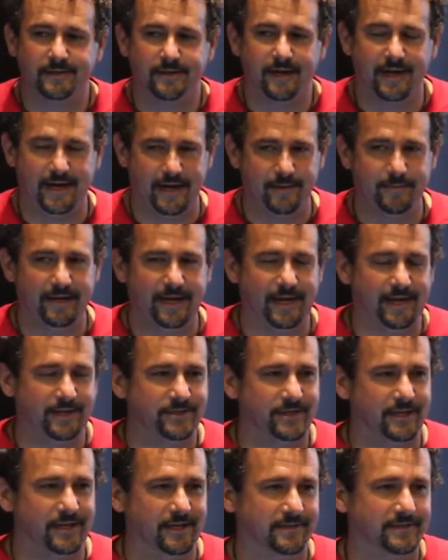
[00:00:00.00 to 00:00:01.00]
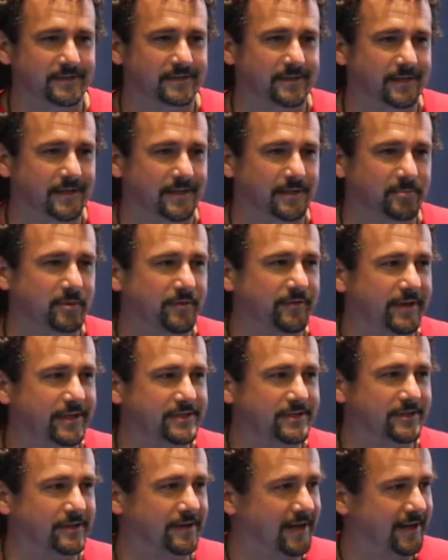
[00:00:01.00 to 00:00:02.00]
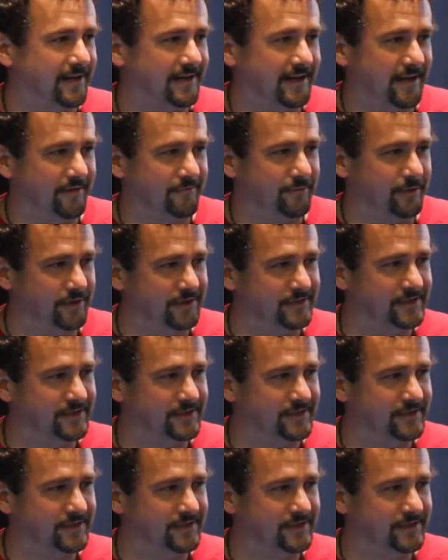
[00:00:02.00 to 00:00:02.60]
am an adjunct professor at California